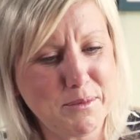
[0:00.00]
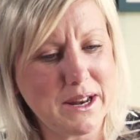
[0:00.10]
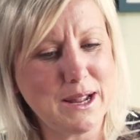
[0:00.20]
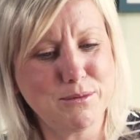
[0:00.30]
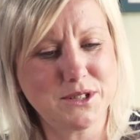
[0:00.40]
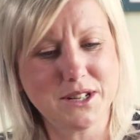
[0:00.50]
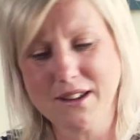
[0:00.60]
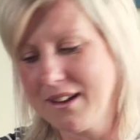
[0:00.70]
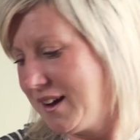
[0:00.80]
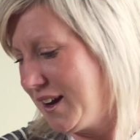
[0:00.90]
Being able
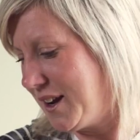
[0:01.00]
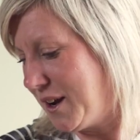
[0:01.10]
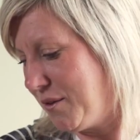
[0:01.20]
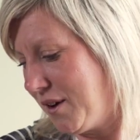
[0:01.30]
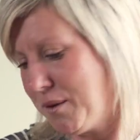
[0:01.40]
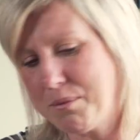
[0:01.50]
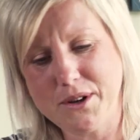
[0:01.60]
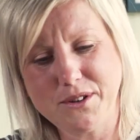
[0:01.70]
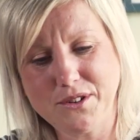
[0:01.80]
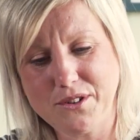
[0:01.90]
to,
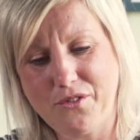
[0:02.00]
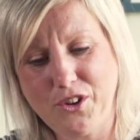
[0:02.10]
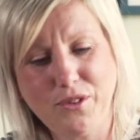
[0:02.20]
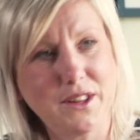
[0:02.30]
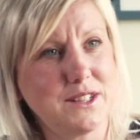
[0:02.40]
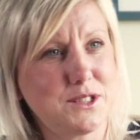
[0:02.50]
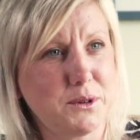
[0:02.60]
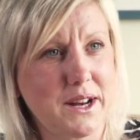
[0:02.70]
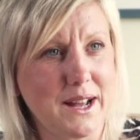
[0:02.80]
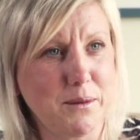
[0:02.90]
upload a few things
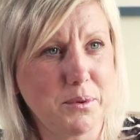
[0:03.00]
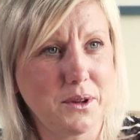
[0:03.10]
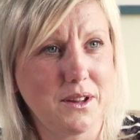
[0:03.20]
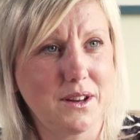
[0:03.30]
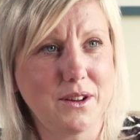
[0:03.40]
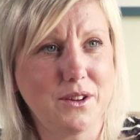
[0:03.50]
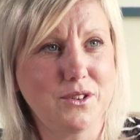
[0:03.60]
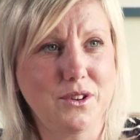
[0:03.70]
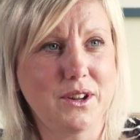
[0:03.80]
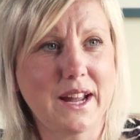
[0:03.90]
to an app,
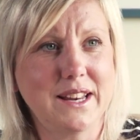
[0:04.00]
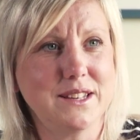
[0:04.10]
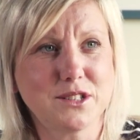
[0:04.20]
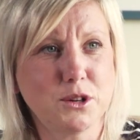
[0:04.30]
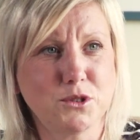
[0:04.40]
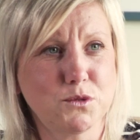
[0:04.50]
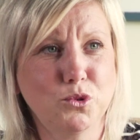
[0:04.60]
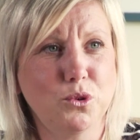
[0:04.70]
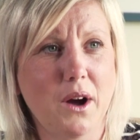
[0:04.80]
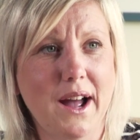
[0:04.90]
you're gaining so much
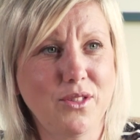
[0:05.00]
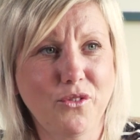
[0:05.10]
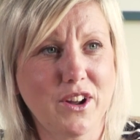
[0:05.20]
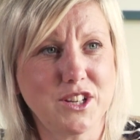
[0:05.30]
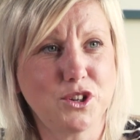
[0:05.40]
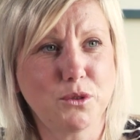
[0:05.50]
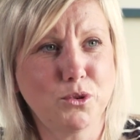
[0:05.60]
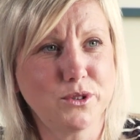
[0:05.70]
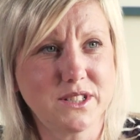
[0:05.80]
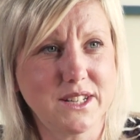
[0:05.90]
more. And the fact you can
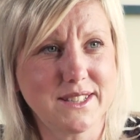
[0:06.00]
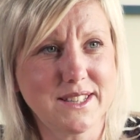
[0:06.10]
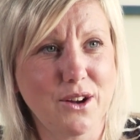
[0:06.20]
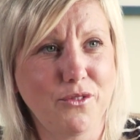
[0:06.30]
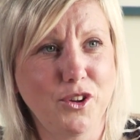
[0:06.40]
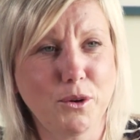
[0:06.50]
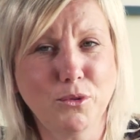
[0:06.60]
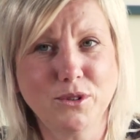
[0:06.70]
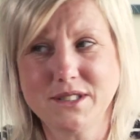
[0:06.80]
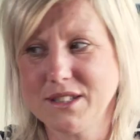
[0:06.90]
monitor yourself, you can
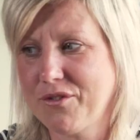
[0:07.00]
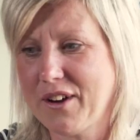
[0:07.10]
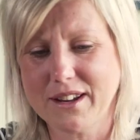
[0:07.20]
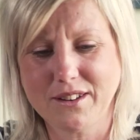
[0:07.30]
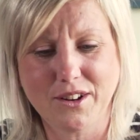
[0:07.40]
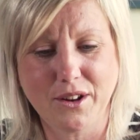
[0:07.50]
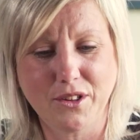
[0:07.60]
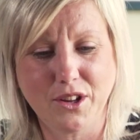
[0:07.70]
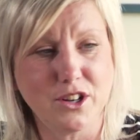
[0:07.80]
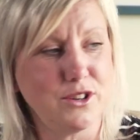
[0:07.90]
monitor the fact,
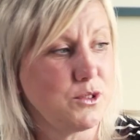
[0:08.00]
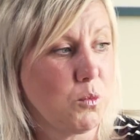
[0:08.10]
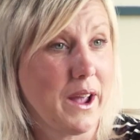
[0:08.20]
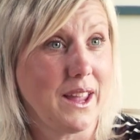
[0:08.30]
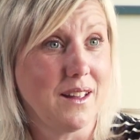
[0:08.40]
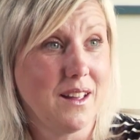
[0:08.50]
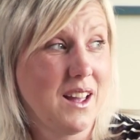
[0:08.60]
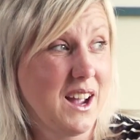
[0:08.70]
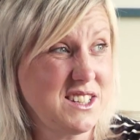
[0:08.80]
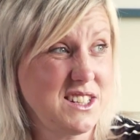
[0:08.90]
that you're losing weight.
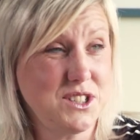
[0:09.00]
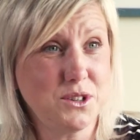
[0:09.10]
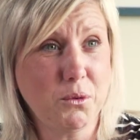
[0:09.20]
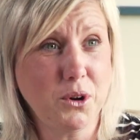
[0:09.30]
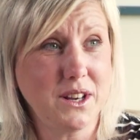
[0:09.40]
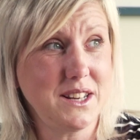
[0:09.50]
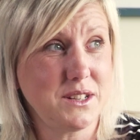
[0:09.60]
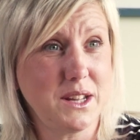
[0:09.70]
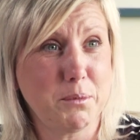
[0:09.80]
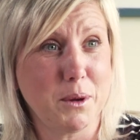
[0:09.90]
Actually, do you know what? You need
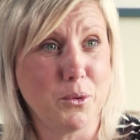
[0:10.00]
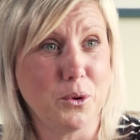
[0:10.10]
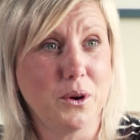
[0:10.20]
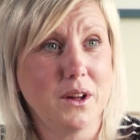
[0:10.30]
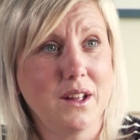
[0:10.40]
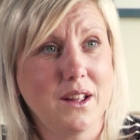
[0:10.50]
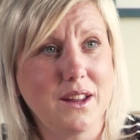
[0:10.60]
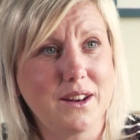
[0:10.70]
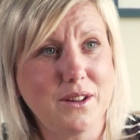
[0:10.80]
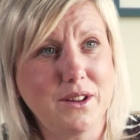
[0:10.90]
to eat a bit more.
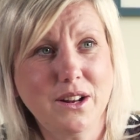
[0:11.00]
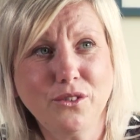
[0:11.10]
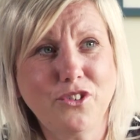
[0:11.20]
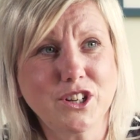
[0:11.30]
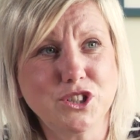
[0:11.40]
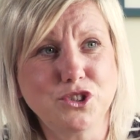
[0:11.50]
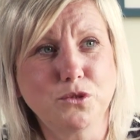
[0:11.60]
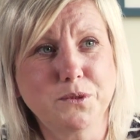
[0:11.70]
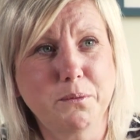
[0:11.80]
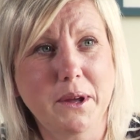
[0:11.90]
Your lung function's
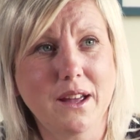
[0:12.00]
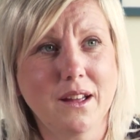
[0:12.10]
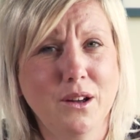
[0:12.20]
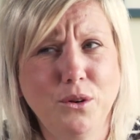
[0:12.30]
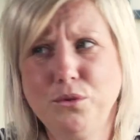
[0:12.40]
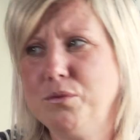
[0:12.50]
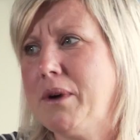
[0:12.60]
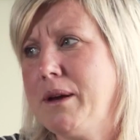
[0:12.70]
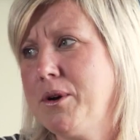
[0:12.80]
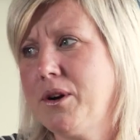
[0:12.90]
dropped a bit. Oh,
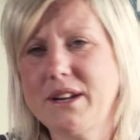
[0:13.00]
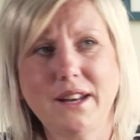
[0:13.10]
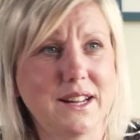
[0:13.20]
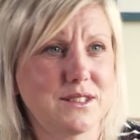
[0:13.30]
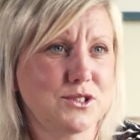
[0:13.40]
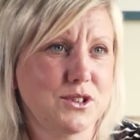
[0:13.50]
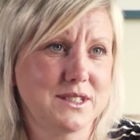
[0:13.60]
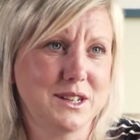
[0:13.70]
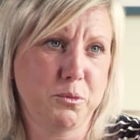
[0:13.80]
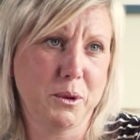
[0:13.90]
maybe I can
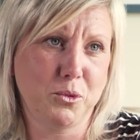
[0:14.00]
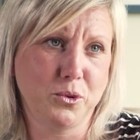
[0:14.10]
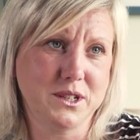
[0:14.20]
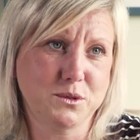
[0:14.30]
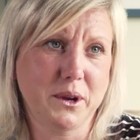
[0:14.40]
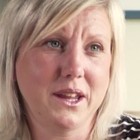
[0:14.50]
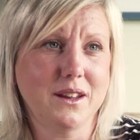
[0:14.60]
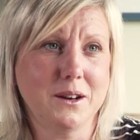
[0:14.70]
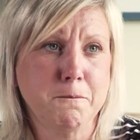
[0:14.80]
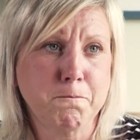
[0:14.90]
exercise a little bit more this week. And